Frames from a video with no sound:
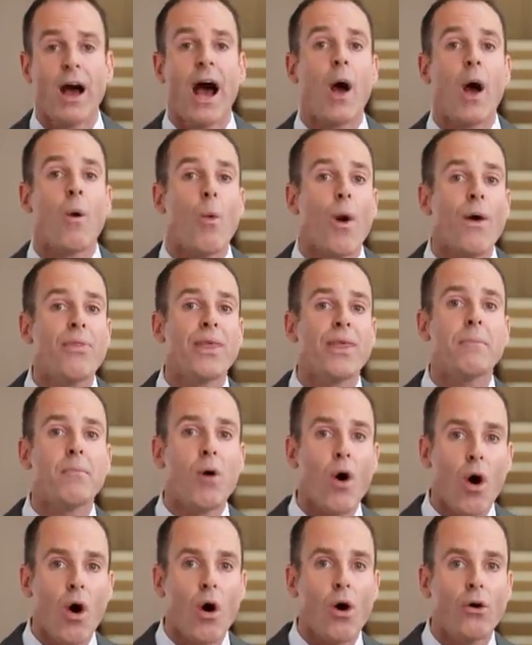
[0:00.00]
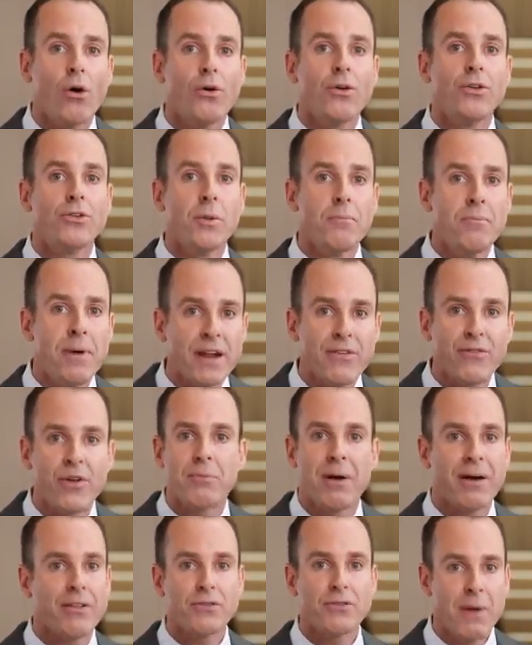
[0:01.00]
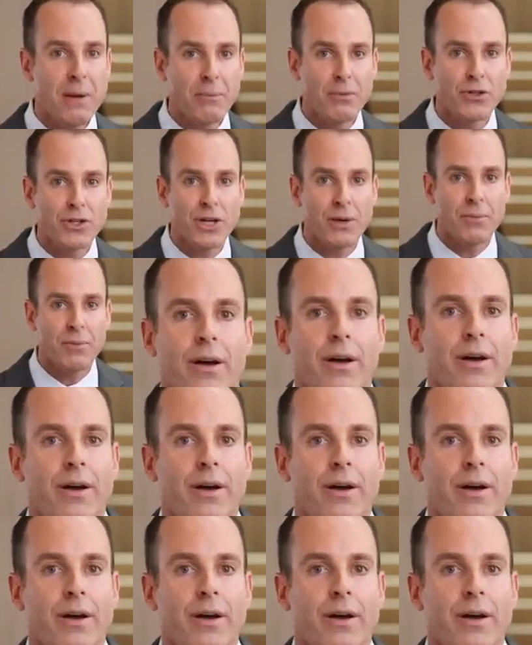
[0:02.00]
I want them all to benefit by this membership.